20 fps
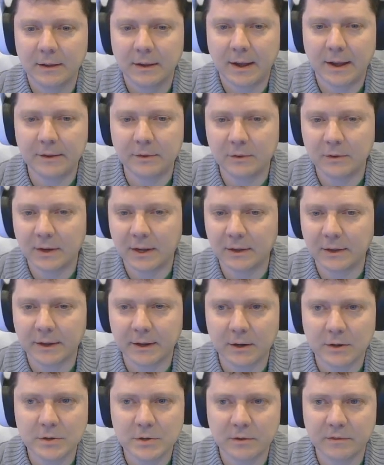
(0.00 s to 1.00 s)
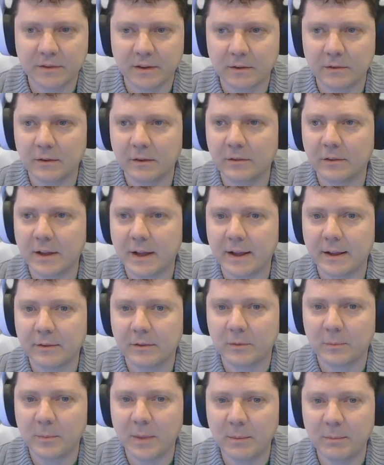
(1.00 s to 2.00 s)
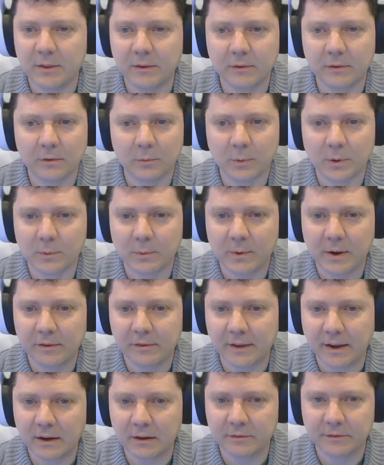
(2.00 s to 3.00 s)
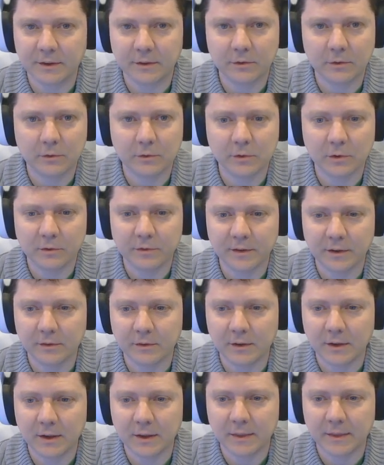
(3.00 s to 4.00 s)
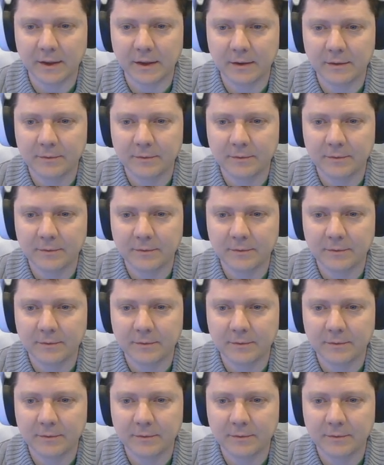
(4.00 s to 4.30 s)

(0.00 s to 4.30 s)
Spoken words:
I do not like our Shofixti's odds. Maybe this is one where I sacrifice the Shofixti and they...